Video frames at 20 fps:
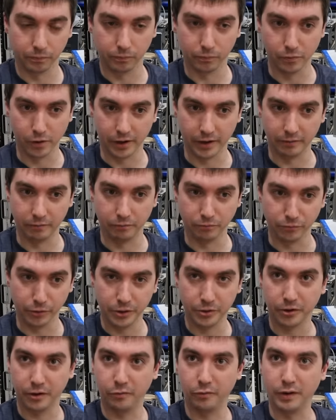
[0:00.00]
Read,
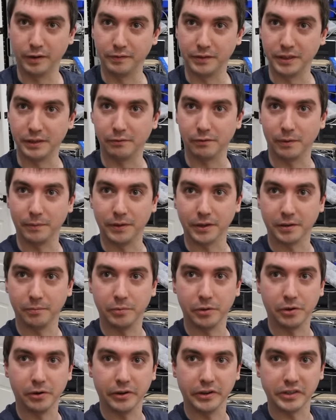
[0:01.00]
retread fifty from the
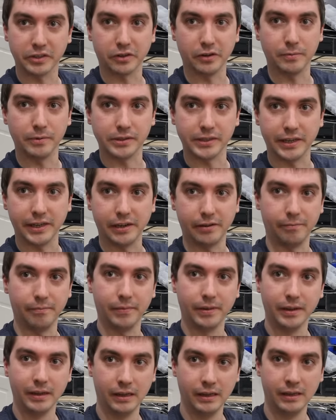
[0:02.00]
Computer History Museum.
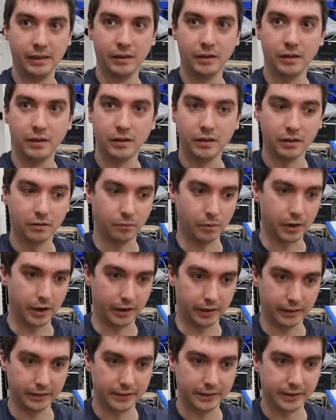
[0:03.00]
Mm-hmm. We
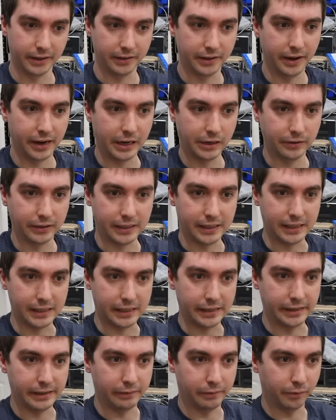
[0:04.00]
got Sundial
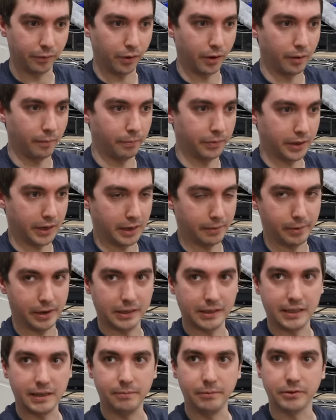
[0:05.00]
E from the M I
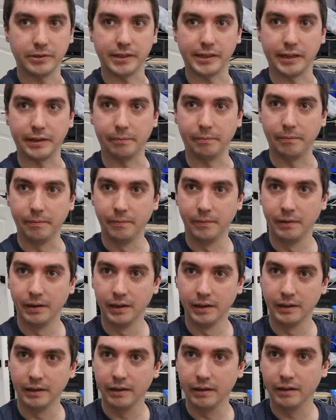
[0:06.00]
T Museum,
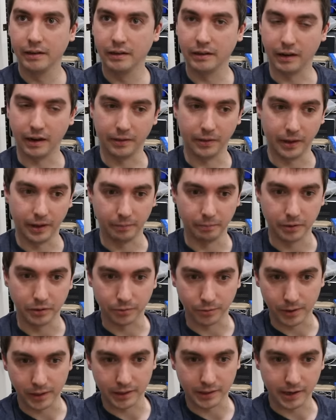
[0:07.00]
mm-hmm. and then
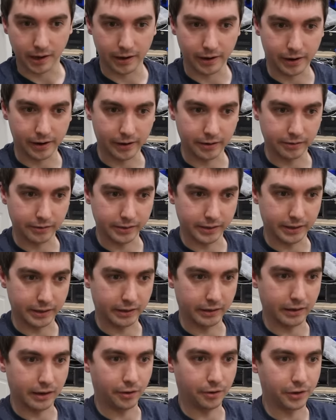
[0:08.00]
between Don Eyles
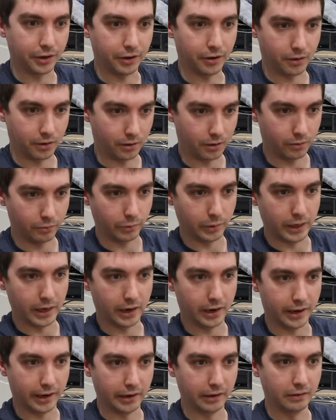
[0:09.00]
and Eldon Hall, we
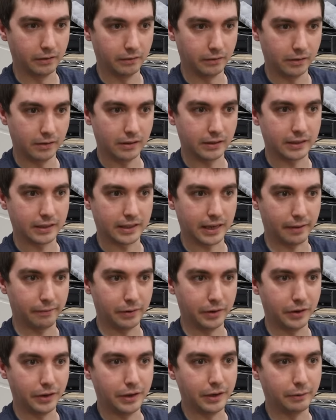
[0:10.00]
got
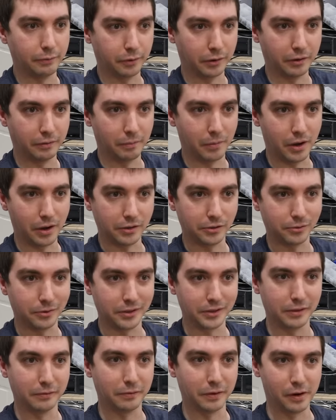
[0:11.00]
seven different
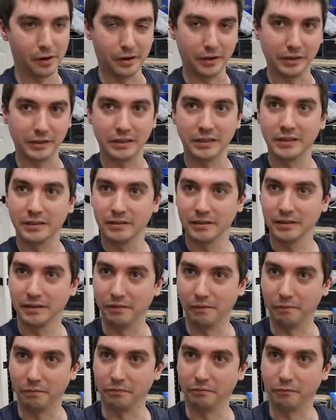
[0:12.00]
modules of various
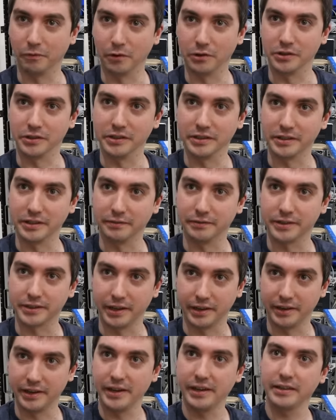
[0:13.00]
versions of mm-hmm.
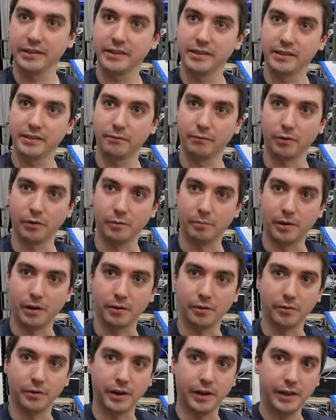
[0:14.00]
Sundance for mm-hmm.
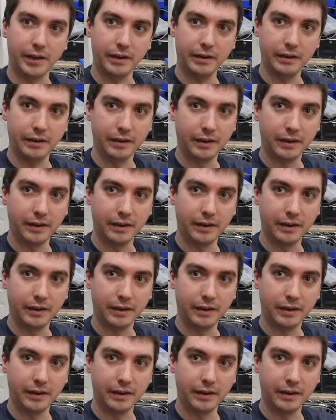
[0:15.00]
Apollo nine.